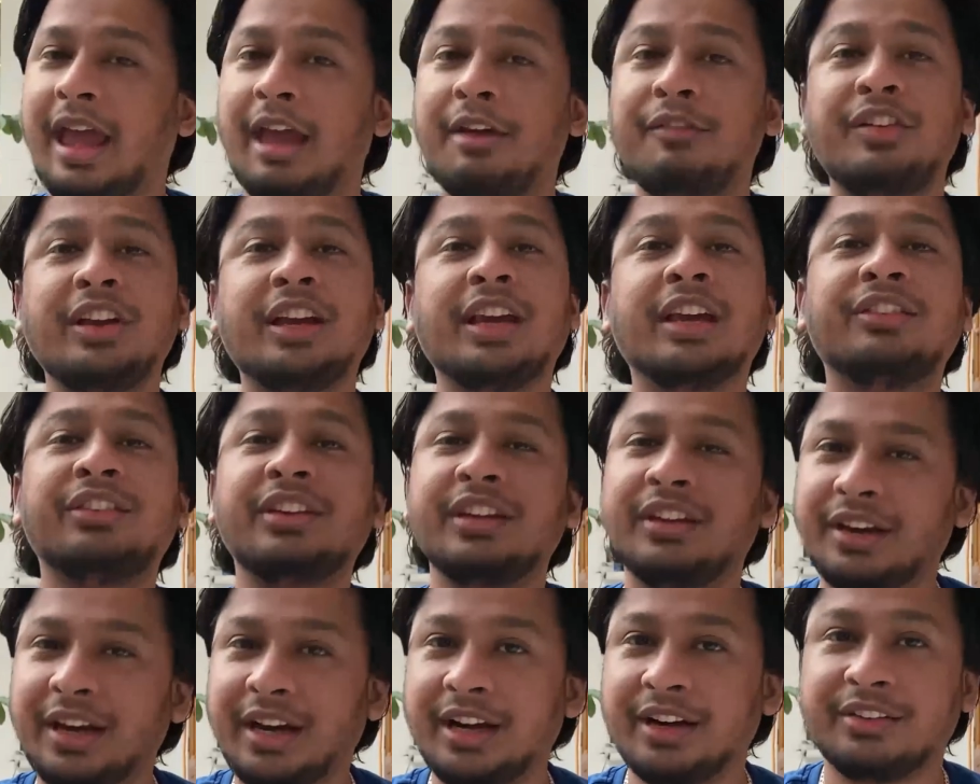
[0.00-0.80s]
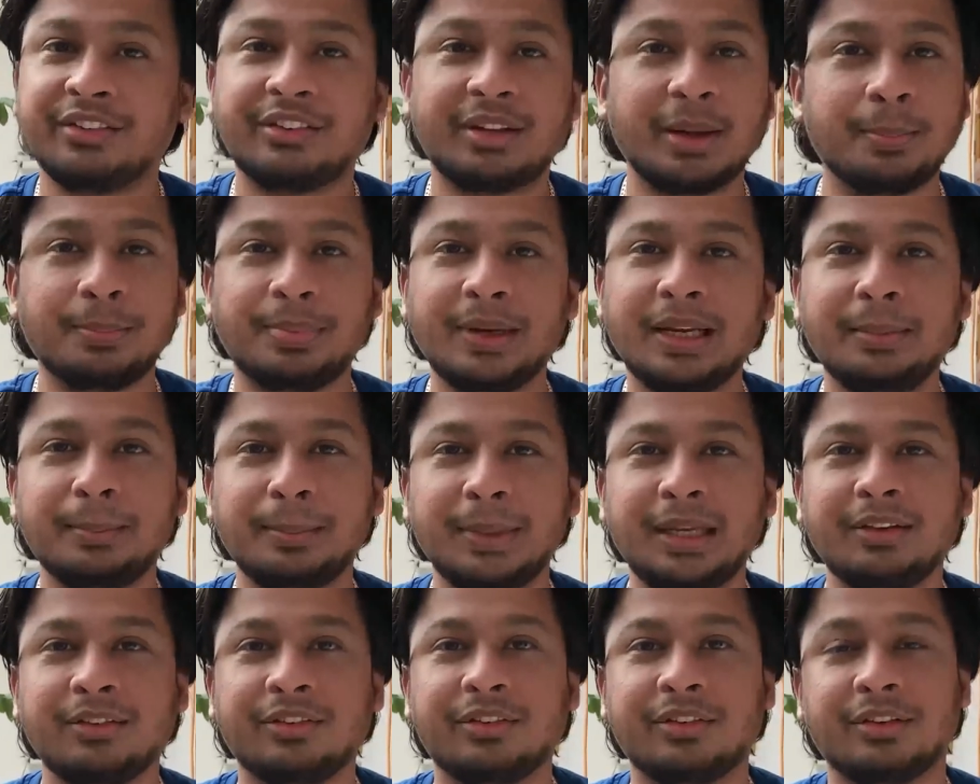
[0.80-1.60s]
Efficacy rate simply
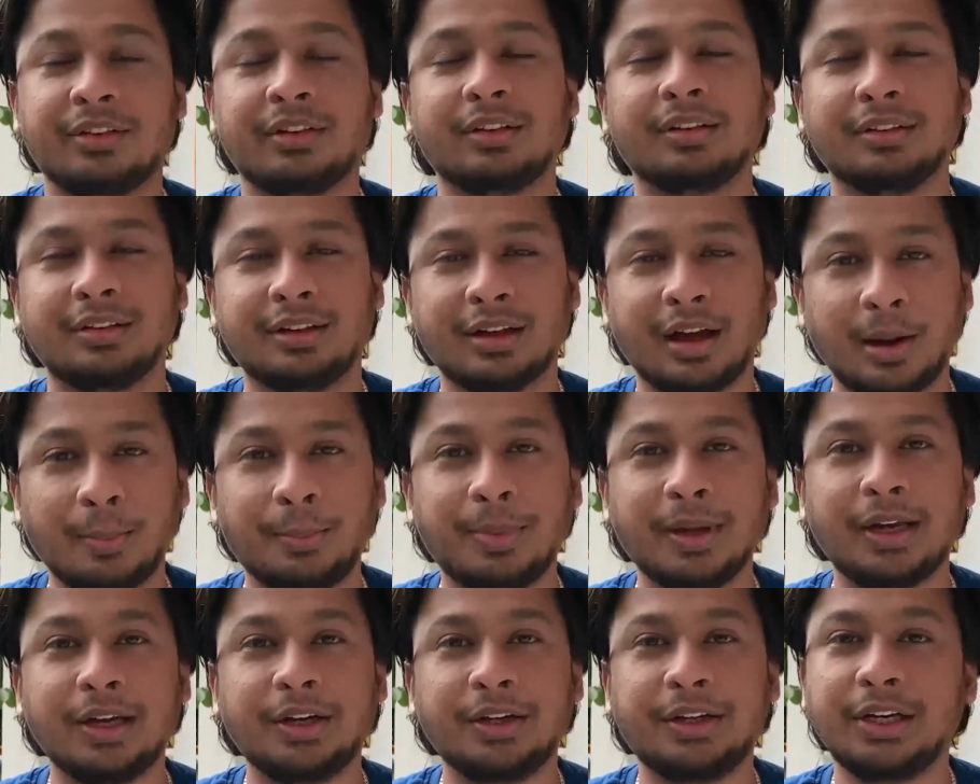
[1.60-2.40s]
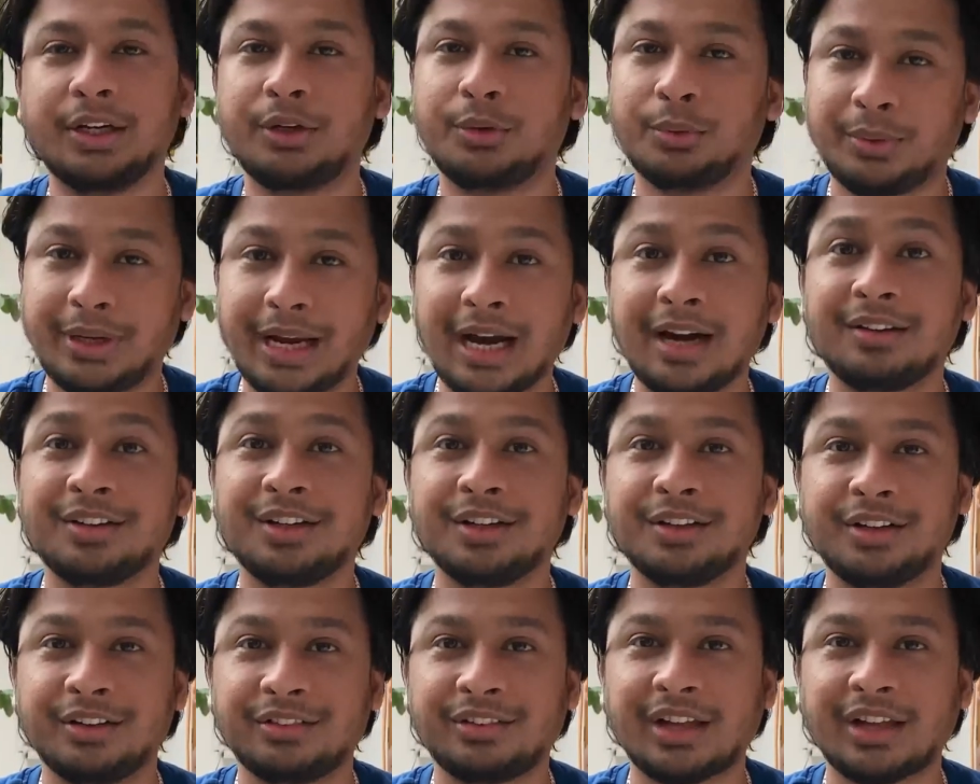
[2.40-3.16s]
means the ability to get the